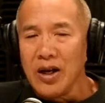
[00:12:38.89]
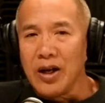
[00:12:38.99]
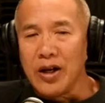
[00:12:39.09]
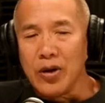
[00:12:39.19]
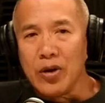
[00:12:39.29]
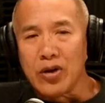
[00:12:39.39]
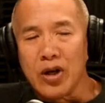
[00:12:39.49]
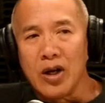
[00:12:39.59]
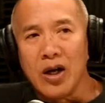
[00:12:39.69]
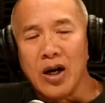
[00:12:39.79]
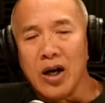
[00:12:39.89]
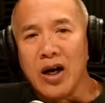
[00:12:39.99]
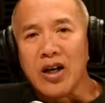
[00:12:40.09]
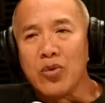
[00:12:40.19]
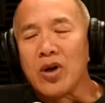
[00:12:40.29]
No, no. Look, I,
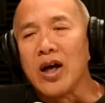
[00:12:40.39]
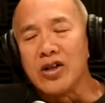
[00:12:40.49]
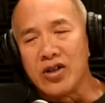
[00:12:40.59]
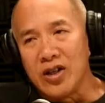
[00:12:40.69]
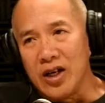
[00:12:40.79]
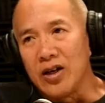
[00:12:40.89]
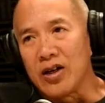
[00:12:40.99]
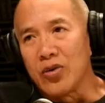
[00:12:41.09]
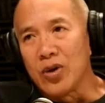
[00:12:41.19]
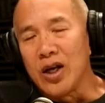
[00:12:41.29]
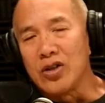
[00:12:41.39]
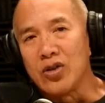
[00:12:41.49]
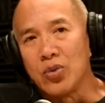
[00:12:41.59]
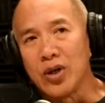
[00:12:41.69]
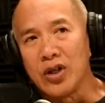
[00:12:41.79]
I can relate to that. I can mm. relate
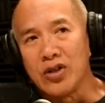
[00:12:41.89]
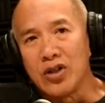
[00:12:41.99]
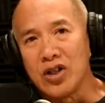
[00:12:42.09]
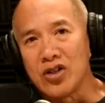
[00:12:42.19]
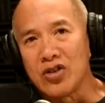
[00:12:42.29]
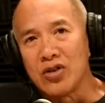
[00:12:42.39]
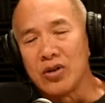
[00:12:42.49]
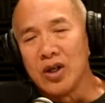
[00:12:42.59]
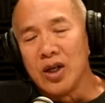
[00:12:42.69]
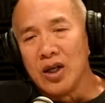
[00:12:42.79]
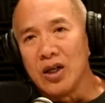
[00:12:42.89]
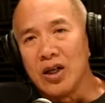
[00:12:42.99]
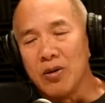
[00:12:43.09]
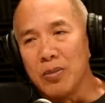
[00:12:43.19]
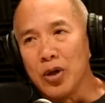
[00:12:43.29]
to wanting to just you
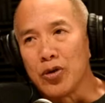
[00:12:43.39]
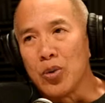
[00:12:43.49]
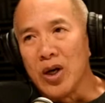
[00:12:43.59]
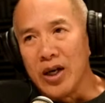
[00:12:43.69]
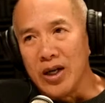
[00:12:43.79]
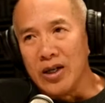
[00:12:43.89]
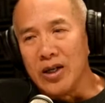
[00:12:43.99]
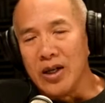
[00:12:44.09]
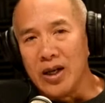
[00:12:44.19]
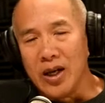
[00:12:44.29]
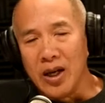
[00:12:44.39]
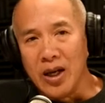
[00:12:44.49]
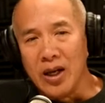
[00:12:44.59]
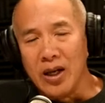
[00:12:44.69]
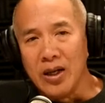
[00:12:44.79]
know melt away, sure.
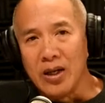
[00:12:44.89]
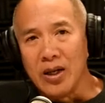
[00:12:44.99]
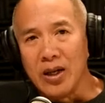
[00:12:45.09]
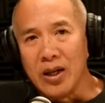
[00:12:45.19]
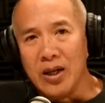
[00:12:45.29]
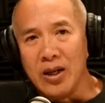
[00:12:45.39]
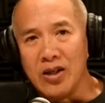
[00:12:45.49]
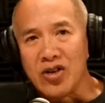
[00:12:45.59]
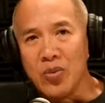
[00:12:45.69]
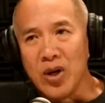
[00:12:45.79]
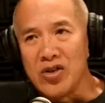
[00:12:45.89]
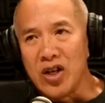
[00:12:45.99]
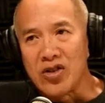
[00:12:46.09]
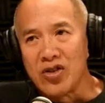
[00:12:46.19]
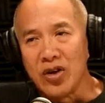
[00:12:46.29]
and in, in, some ways
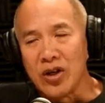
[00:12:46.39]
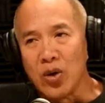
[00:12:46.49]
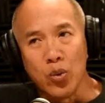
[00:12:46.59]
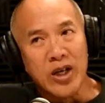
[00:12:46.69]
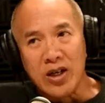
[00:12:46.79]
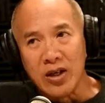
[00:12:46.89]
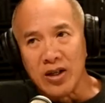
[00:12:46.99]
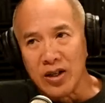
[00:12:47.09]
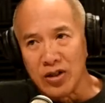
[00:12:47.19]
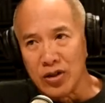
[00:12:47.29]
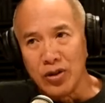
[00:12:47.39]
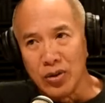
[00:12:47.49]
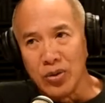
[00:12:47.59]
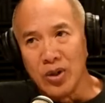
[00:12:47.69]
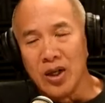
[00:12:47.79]
that's not a weak thing to
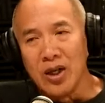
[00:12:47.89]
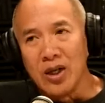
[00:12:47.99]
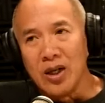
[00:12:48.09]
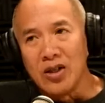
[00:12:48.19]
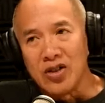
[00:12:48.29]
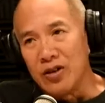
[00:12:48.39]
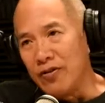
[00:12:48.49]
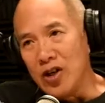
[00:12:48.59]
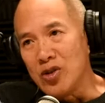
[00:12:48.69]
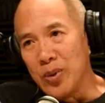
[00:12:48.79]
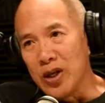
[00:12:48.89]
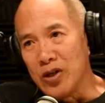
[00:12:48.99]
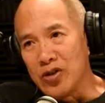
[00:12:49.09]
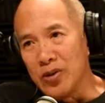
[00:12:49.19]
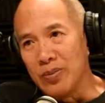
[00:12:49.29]
do. Mm. It's a defense
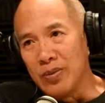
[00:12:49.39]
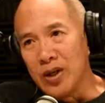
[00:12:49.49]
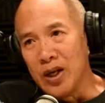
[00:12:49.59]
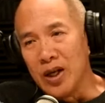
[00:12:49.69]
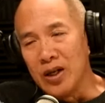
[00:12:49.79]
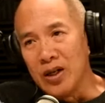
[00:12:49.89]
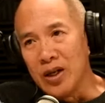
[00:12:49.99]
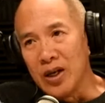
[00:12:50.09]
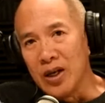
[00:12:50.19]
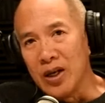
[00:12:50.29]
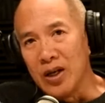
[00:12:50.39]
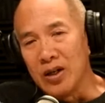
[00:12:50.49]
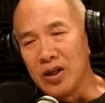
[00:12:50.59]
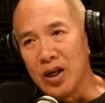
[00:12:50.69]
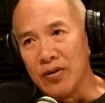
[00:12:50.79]
mechanism. Absolutely. And uh,
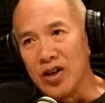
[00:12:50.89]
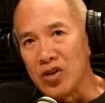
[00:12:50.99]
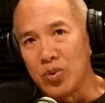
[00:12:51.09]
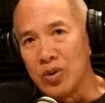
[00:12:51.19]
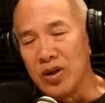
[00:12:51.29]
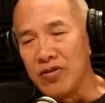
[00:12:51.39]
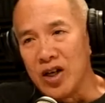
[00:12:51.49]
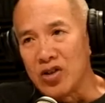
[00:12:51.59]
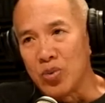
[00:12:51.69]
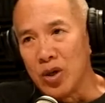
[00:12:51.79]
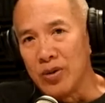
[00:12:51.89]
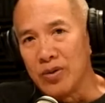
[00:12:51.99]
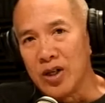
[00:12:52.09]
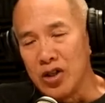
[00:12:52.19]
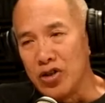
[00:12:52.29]
you know if that's if that's what
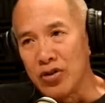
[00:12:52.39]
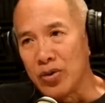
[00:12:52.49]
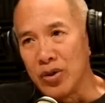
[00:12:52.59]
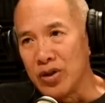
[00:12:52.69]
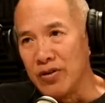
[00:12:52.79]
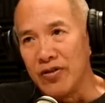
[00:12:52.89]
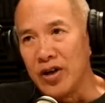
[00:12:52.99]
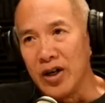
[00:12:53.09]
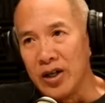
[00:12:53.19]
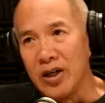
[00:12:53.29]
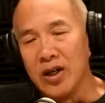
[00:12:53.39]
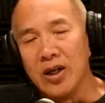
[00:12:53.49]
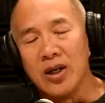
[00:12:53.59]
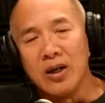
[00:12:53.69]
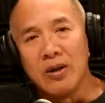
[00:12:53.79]
gets you through it, then fine.
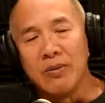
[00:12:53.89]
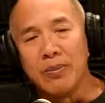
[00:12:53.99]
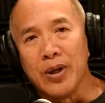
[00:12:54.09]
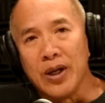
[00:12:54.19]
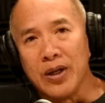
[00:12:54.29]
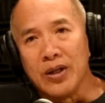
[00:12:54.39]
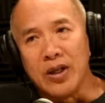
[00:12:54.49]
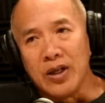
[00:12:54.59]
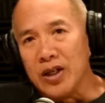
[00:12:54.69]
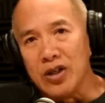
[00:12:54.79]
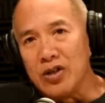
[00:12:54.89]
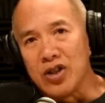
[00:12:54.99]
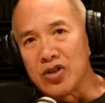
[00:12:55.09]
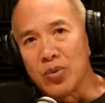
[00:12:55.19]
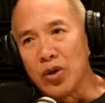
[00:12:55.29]
Yeah. But yeah, yeah. You
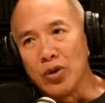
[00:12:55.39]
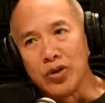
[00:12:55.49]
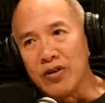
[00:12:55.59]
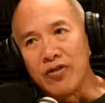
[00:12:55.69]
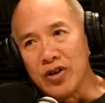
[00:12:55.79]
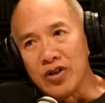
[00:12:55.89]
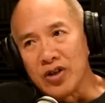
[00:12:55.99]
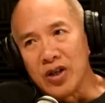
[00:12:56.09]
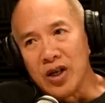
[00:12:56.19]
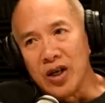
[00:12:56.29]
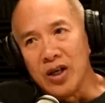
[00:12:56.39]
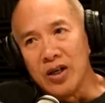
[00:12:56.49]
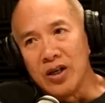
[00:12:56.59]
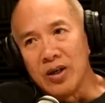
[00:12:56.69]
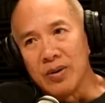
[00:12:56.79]
just we're all different,
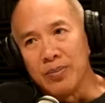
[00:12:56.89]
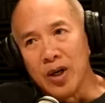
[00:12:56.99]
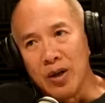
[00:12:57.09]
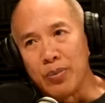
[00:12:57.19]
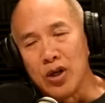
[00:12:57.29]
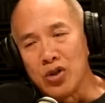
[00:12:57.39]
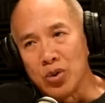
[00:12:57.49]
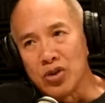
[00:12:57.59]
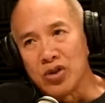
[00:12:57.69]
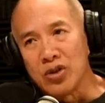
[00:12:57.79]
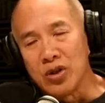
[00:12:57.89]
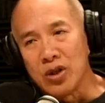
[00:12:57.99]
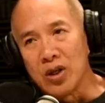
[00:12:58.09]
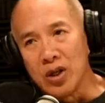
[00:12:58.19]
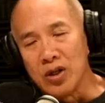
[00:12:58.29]
and uh, my approach was.
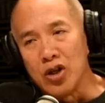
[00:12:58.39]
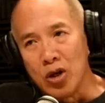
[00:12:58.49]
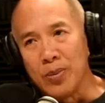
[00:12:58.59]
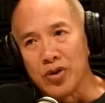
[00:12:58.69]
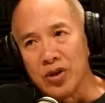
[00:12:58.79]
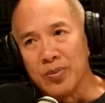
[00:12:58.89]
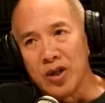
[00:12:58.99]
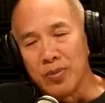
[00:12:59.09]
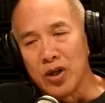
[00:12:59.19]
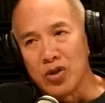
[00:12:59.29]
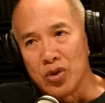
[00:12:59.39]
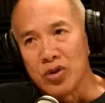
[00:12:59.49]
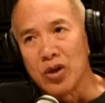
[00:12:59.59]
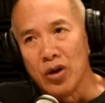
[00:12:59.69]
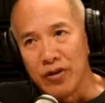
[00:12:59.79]
Uh, the opposite. My approach
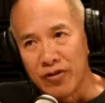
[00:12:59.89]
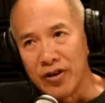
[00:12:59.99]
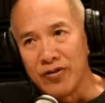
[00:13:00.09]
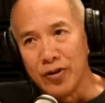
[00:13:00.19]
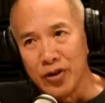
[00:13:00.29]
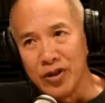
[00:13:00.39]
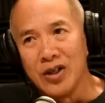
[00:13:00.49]
was on the front foot.